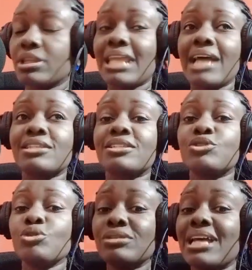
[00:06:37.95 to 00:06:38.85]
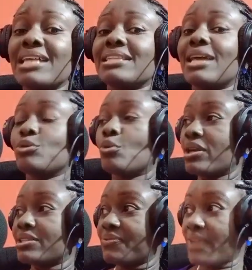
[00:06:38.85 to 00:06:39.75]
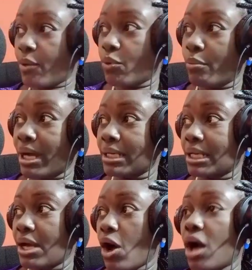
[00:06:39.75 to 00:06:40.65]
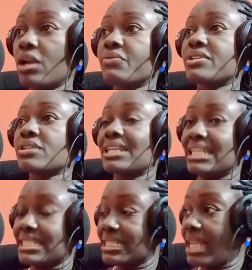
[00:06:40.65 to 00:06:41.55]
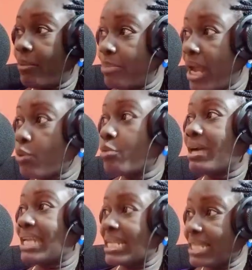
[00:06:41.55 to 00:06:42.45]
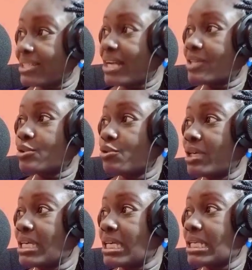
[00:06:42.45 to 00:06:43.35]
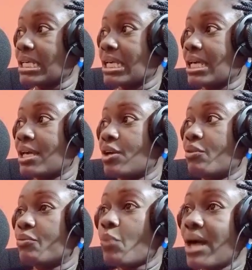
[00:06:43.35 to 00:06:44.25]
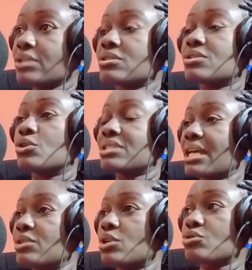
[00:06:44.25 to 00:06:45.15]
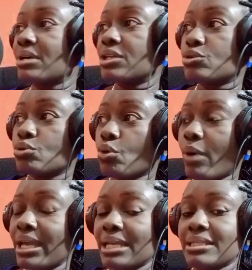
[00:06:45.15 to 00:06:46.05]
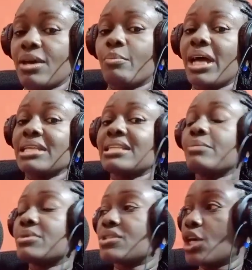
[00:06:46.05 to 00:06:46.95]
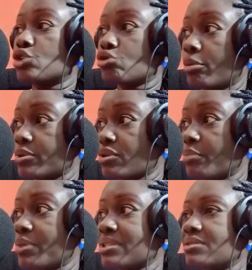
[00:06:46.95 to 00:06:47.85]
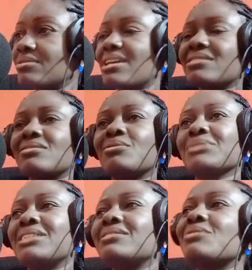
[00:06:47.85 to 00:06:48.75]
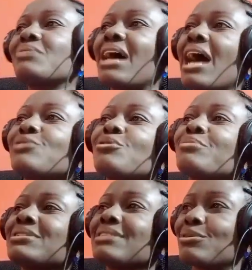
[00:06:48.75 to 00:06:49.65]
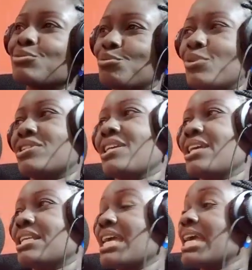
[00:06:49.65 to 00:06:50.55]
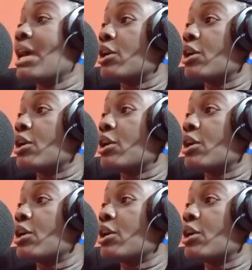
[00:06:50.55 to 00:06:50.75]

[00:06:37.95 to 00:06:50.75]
That you that said you want fair woman, all of a sudden it is not black woman that is attracting you again. Once you said this one is too quiet, by the time you see a troublesome person, you now say, oh, this one, her trouble is not too much again.